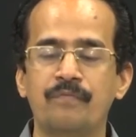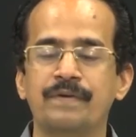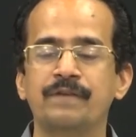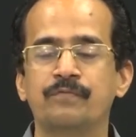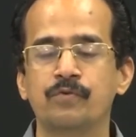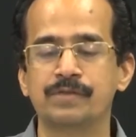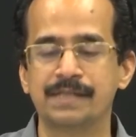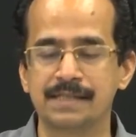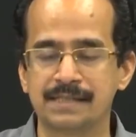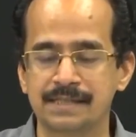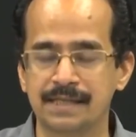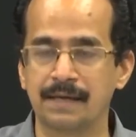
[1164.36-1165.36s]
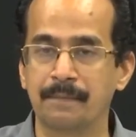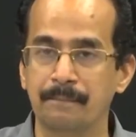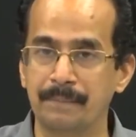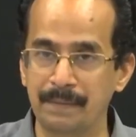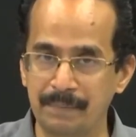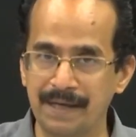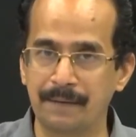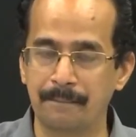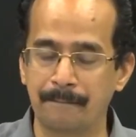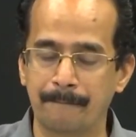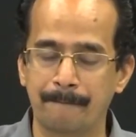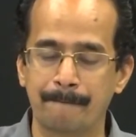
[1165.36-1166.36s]
This diagram
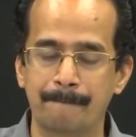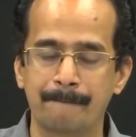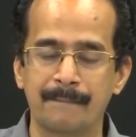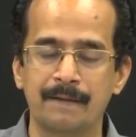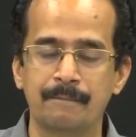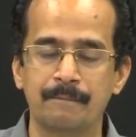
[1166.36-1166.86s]
represents the knowledge